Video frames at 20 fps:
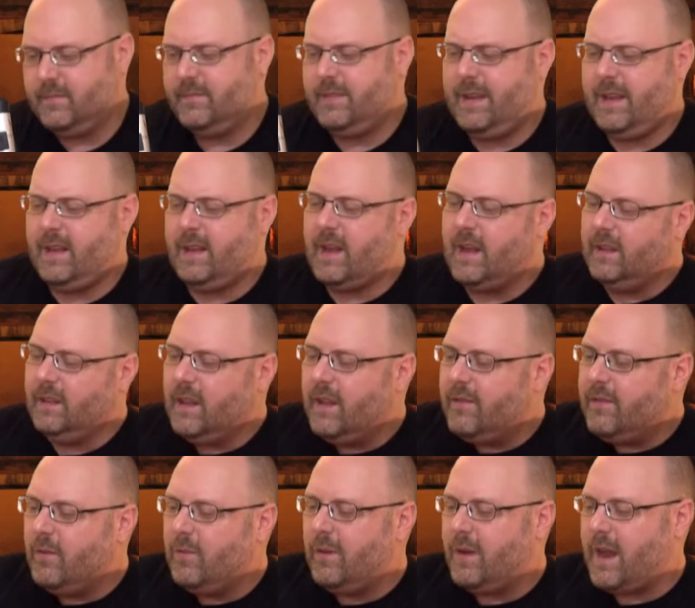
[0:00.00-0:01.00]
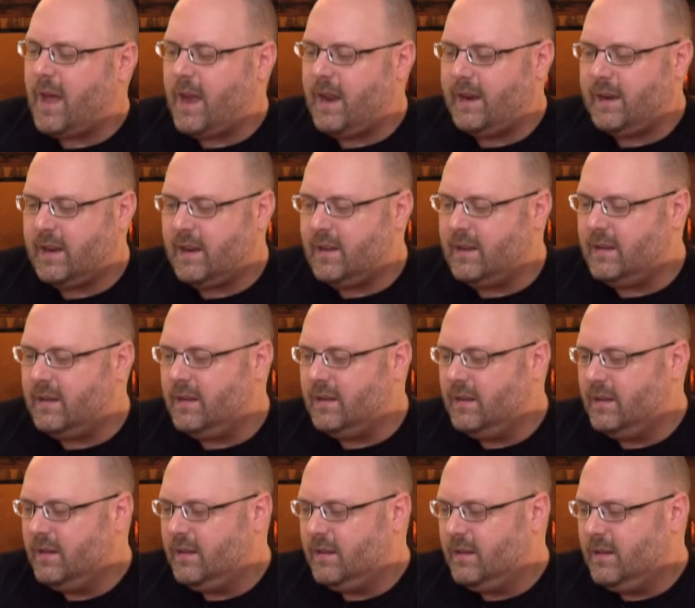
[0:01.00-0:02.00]
Man, I love it when I can,
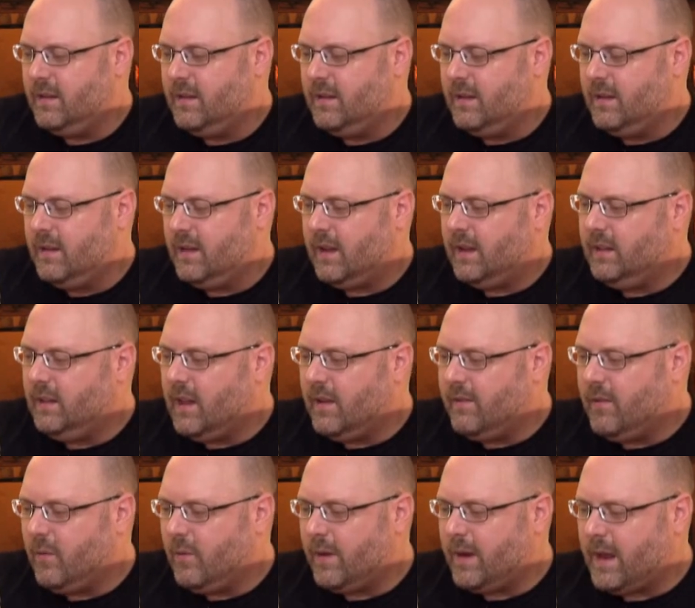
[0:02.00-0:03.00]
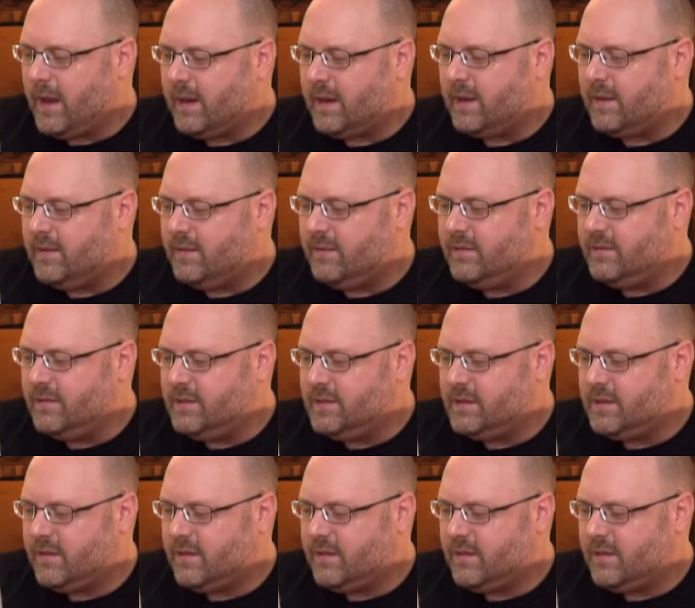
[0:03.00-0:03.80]
I love it when I can